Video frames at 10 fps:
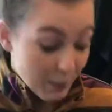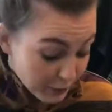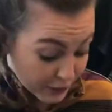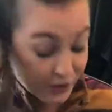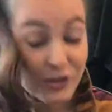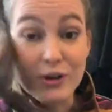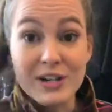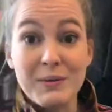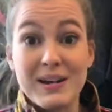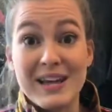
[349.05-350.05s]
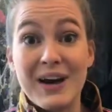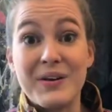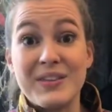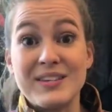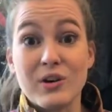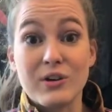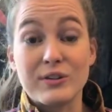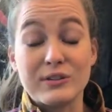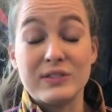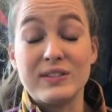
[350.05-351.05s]
I'm wearing a 30 right now in these
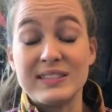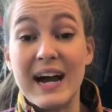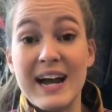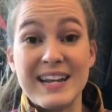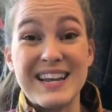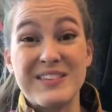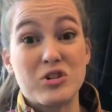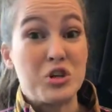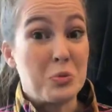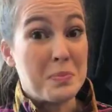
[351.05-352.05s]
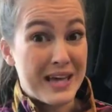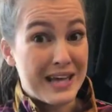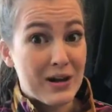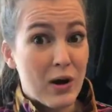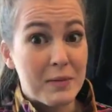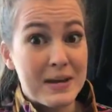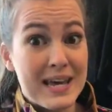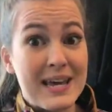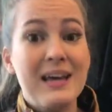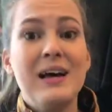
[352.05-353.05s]
articles of society and they're too big on
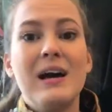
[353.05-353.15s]
me.